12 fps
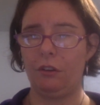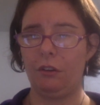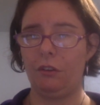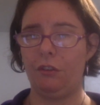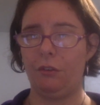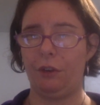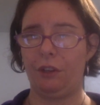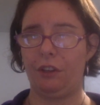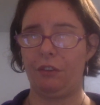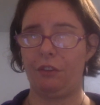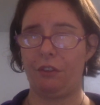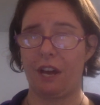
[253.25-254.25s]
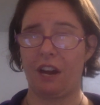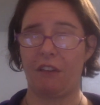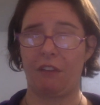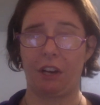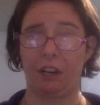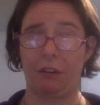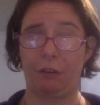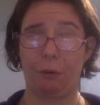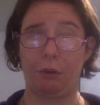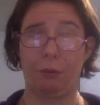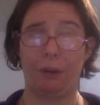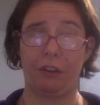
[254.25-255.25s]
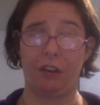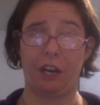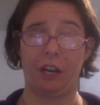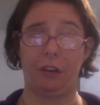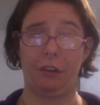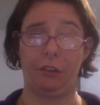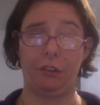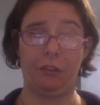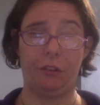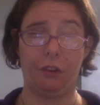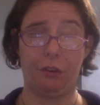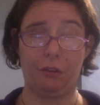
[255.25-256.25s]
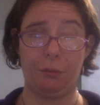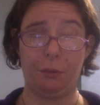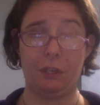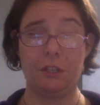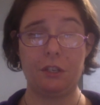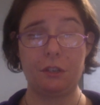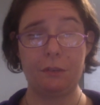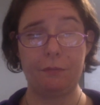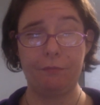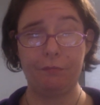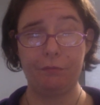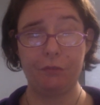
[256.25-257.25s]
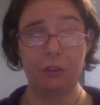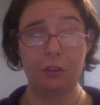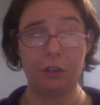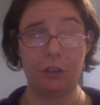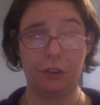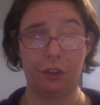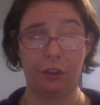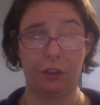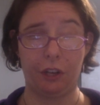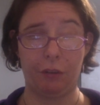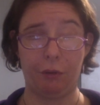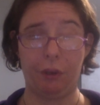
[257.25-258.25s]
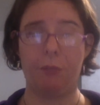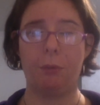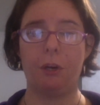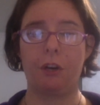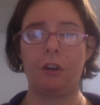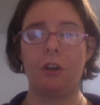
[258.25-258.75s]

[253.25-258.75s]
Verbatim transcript: doing this and that. I'm not going to give too much away because I didn't know too much until I read the book.